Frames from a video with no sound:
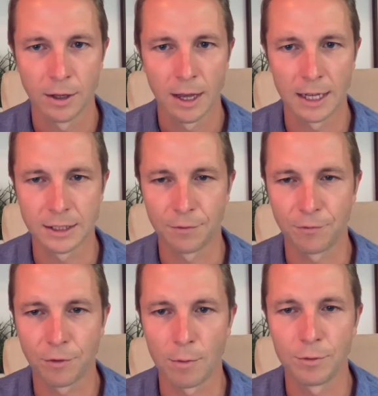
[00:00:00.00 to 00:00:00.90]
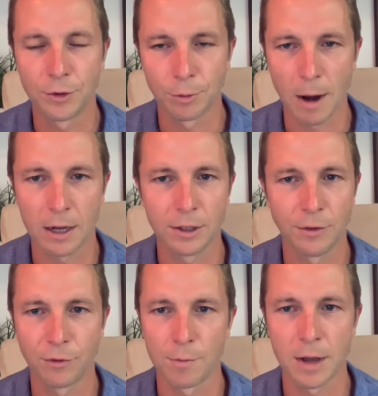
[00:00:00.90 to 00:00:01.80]
as if directly
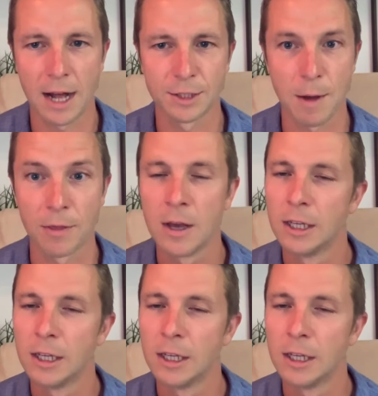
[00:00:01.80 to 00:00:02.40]
from God's mouth.